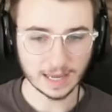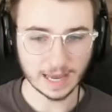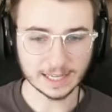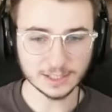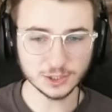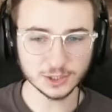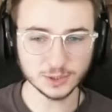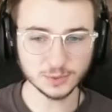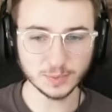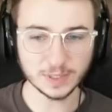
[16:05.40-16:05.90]
I
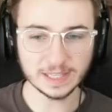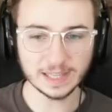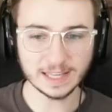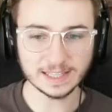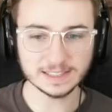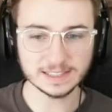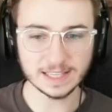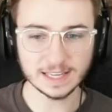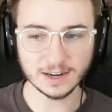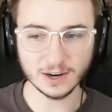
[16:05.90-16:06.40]
just
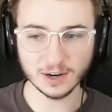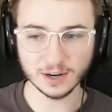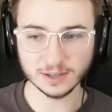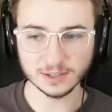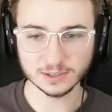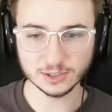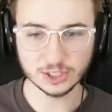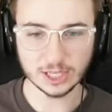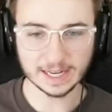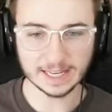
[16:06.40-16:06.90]
realized that
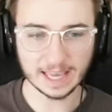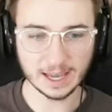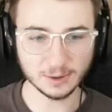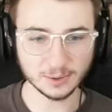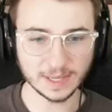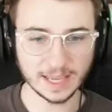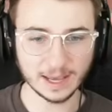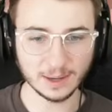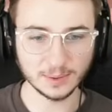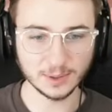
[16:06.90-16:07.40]
our
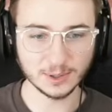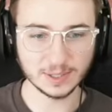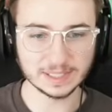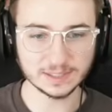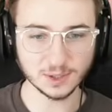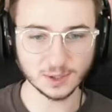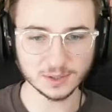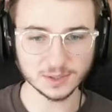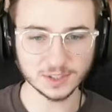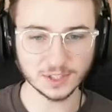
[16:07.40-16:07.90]
checkout counter
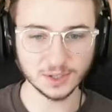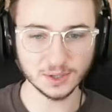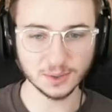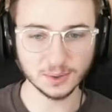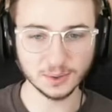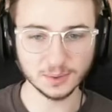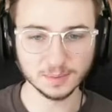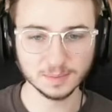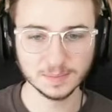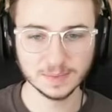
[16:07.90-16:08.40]
is
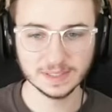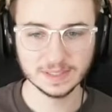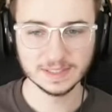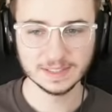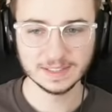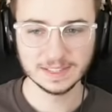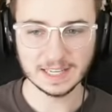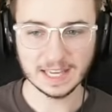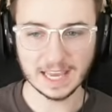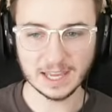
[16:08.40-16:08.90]
also
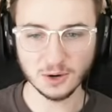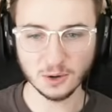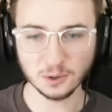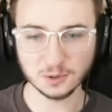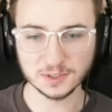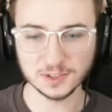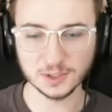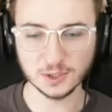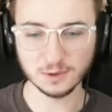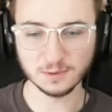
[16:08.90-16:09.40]
an
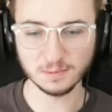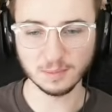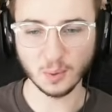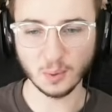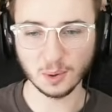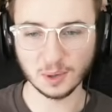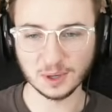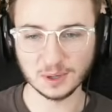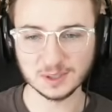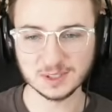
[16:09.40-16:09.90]
old
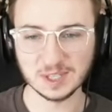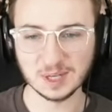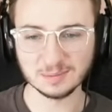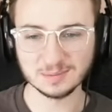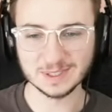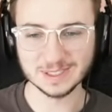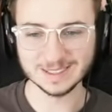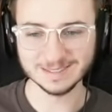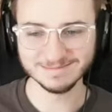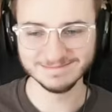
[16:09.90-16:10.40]
surfboard or
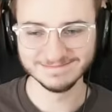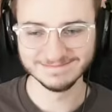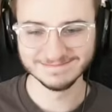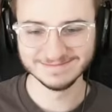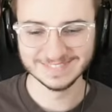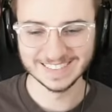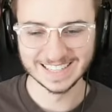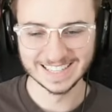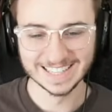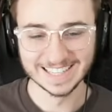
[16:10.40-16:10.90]
something.
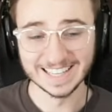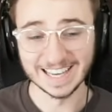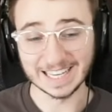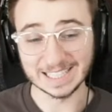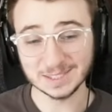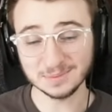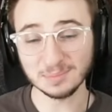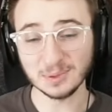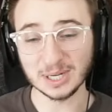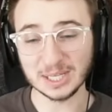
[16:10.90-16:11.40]

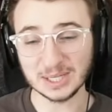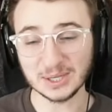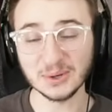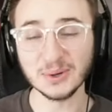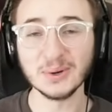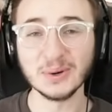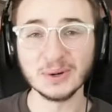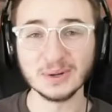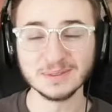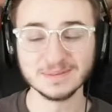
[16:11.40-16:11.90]
That's pretty
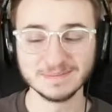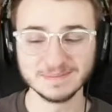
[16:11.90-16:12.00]
cool.